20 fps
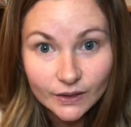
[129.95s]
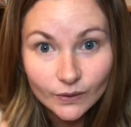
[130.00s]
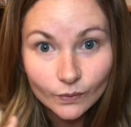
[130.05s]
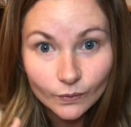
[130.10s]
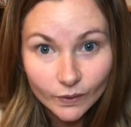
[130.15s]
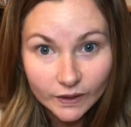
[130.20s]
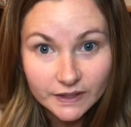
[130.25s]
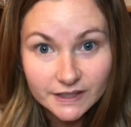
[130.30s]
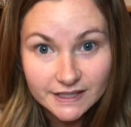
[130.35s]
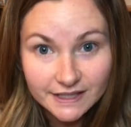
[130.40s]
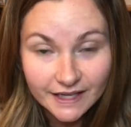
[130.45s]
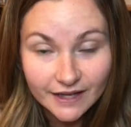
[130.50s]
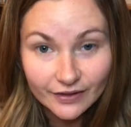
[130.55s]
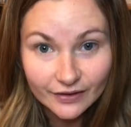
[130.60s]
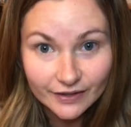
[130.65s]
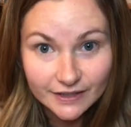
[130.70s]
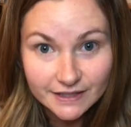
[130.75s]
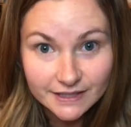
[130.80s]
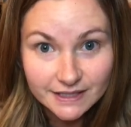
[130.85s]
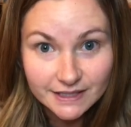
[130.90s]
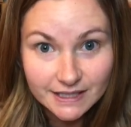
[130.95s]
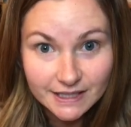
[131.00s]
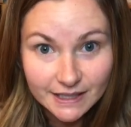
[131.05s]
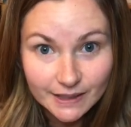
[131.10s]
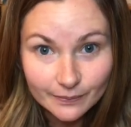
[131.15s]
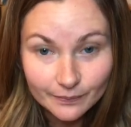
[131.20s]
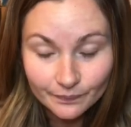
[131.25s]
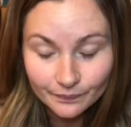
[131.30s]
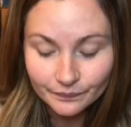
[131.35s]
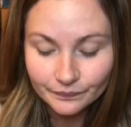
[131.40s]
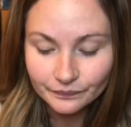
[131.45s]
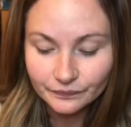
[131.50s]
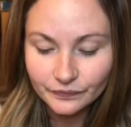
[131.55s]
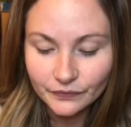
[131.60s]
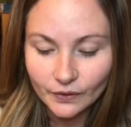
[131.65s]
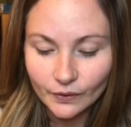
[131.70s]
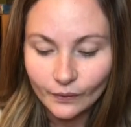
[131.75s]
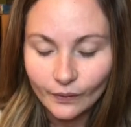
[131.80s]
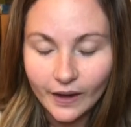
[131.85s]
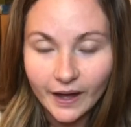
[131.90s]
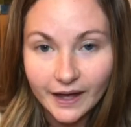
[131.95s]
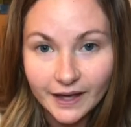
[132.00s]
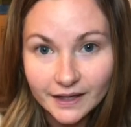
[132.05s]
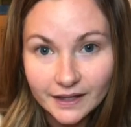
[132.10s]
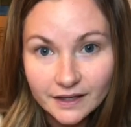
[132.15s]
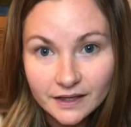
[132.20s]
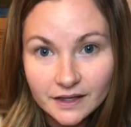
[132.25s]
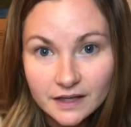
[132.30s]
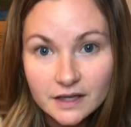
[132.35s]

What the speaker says: work together as a team, okay?